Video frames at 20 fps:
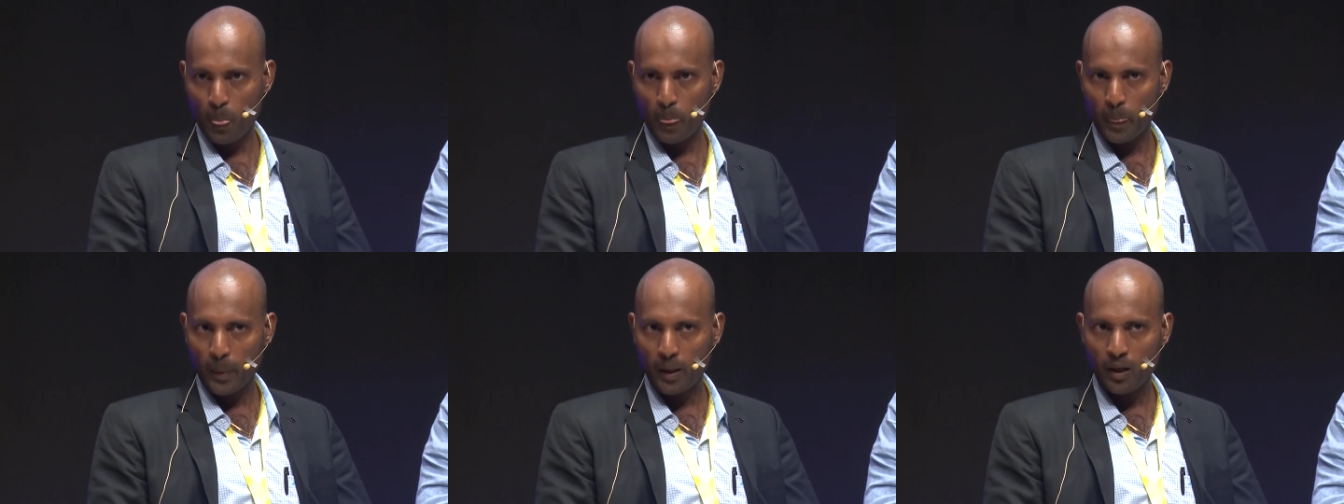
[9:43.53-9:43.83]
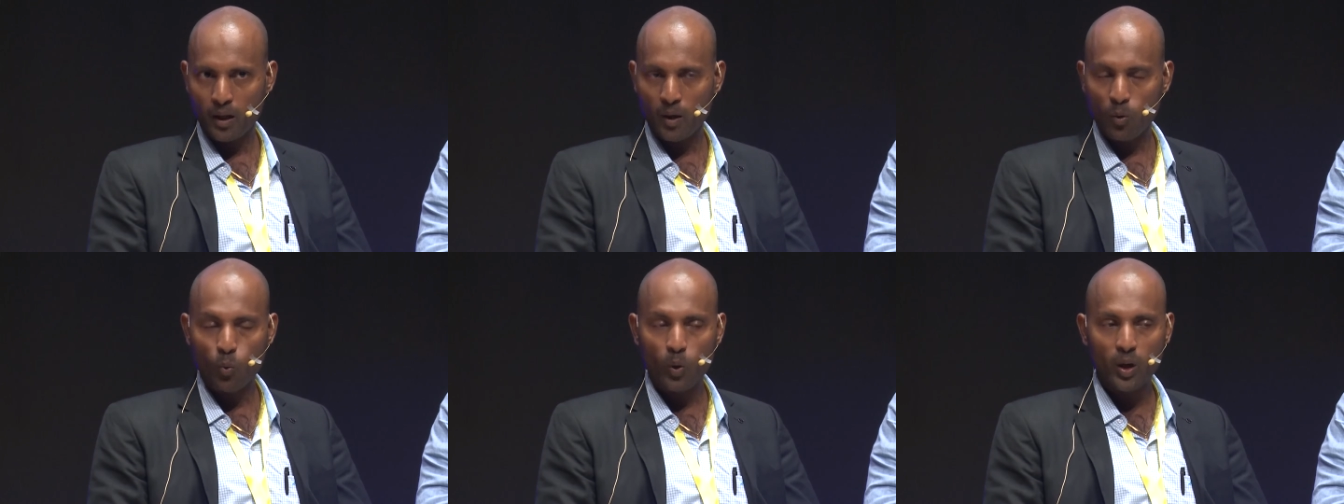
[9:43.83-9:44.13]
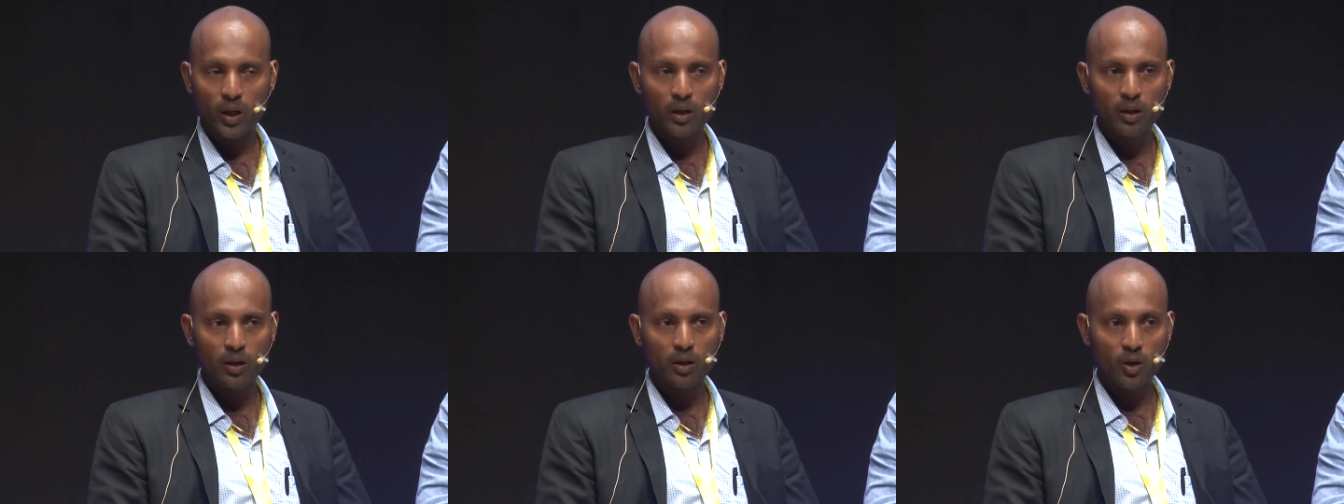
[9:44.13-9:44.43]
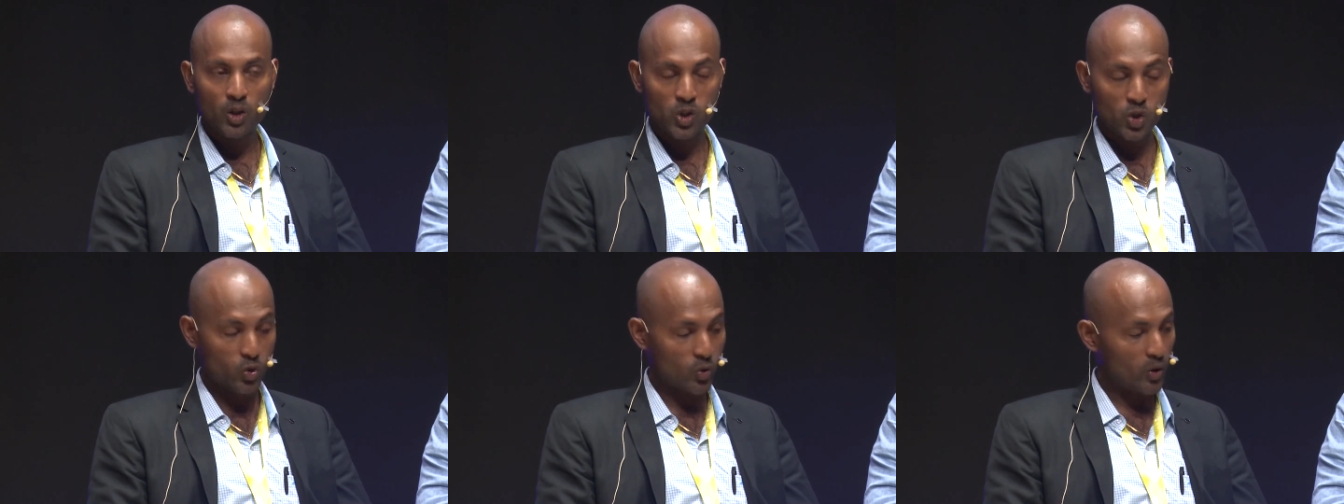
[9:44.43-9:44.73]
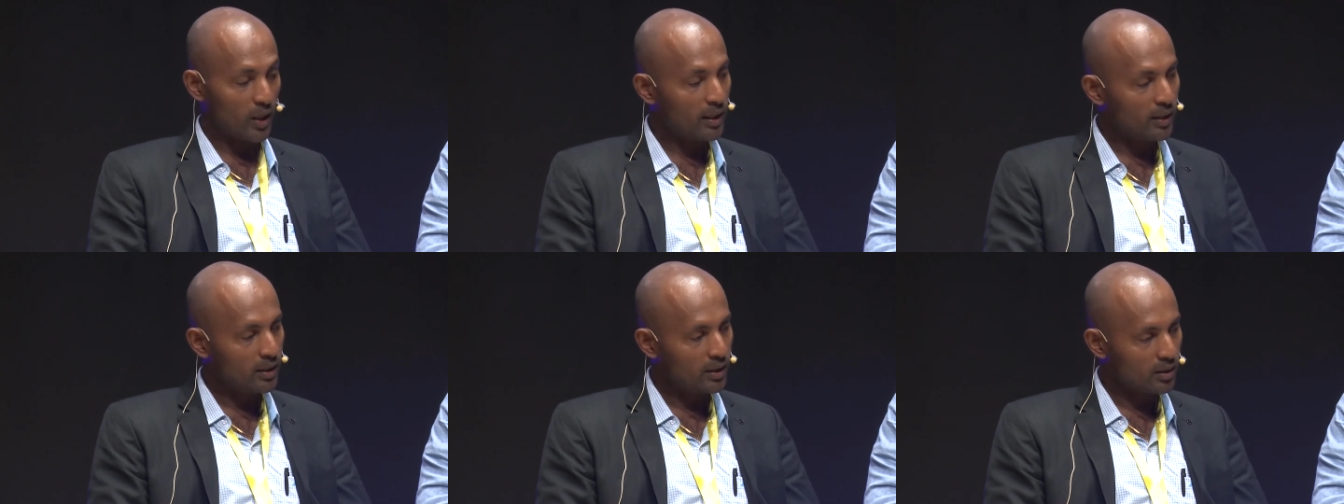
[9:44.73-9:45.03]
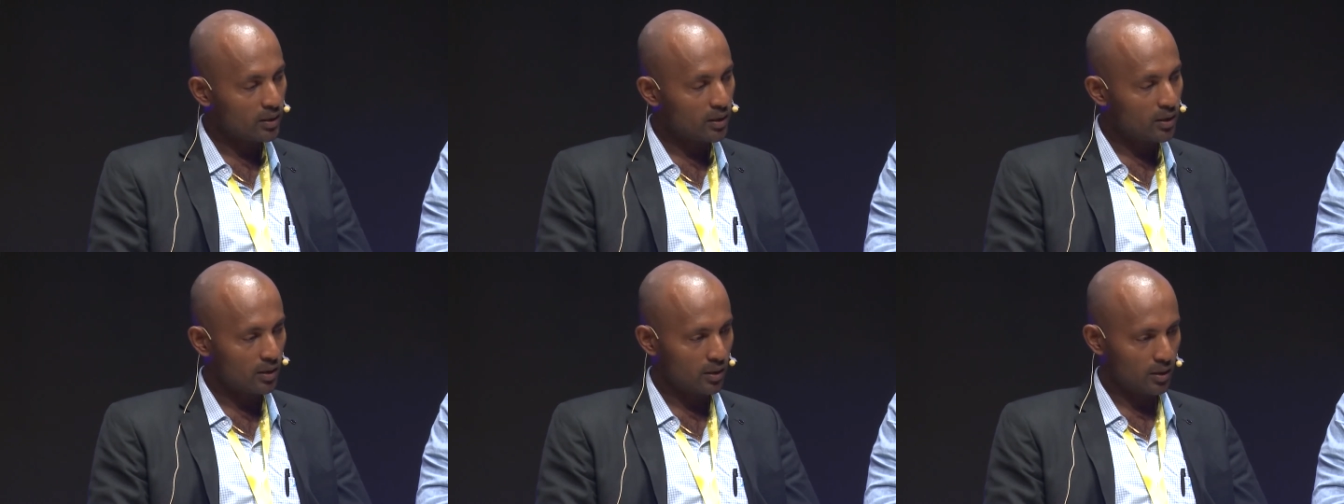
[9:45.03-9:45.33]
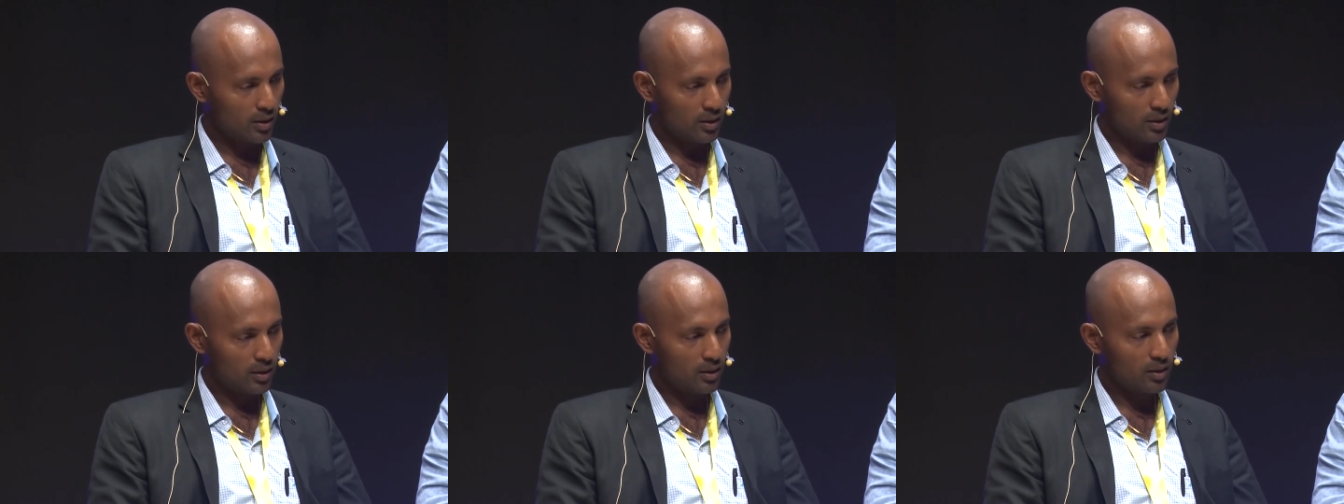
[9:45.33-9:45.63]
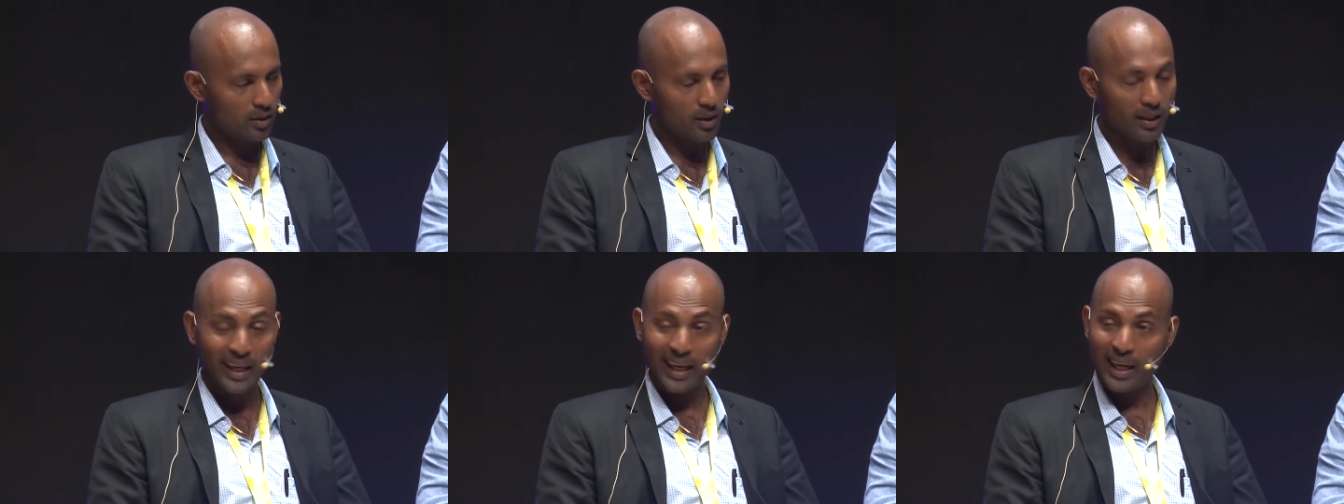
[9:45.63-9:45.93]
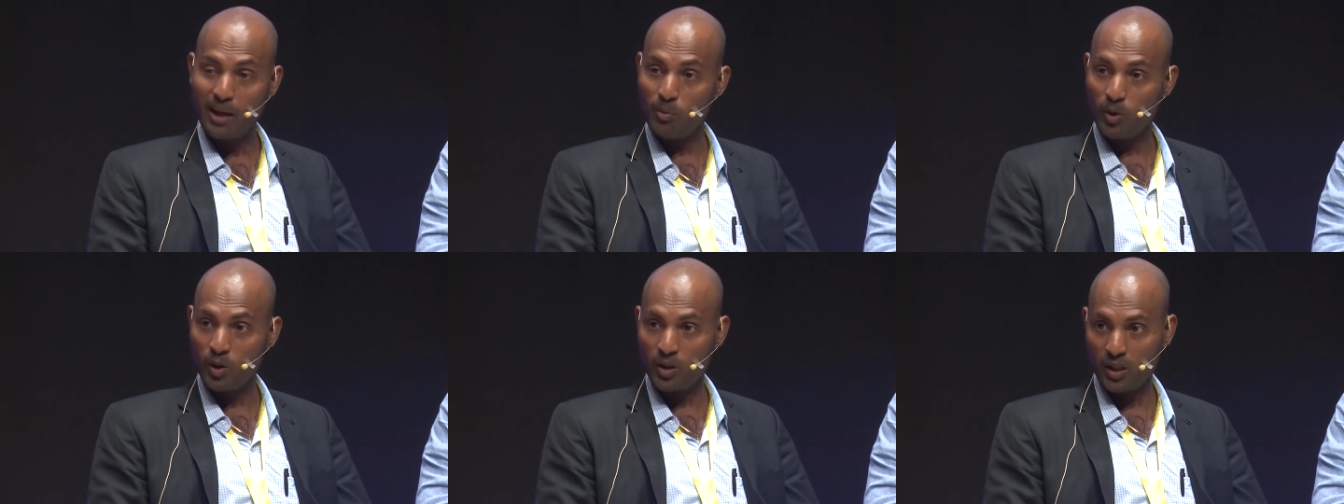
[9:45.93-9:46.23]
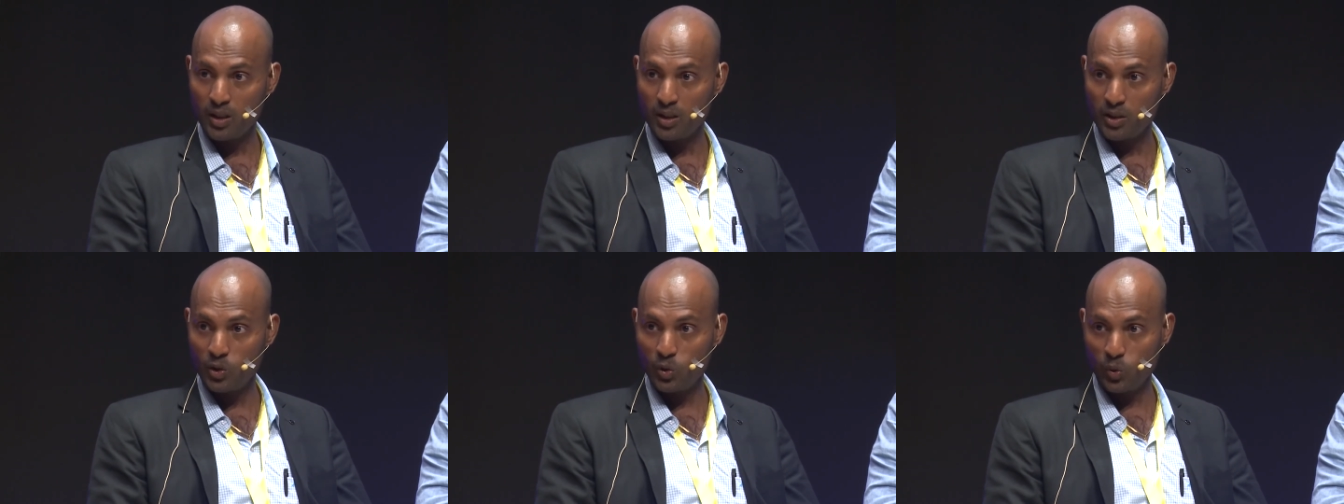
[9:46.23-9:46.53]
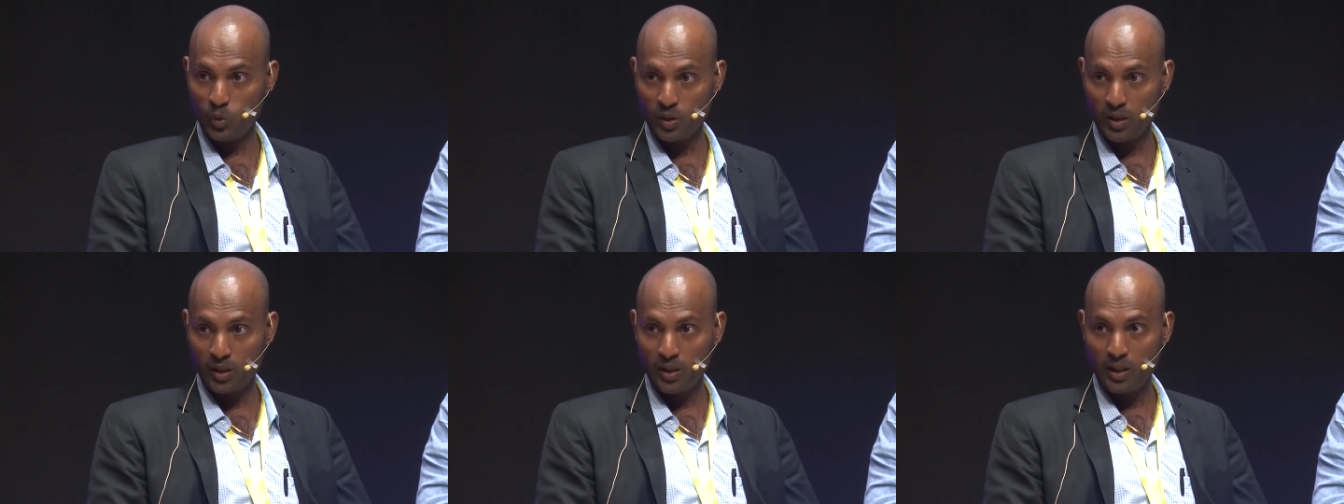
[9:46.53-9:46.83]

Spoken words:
one Australian girl came on our tour,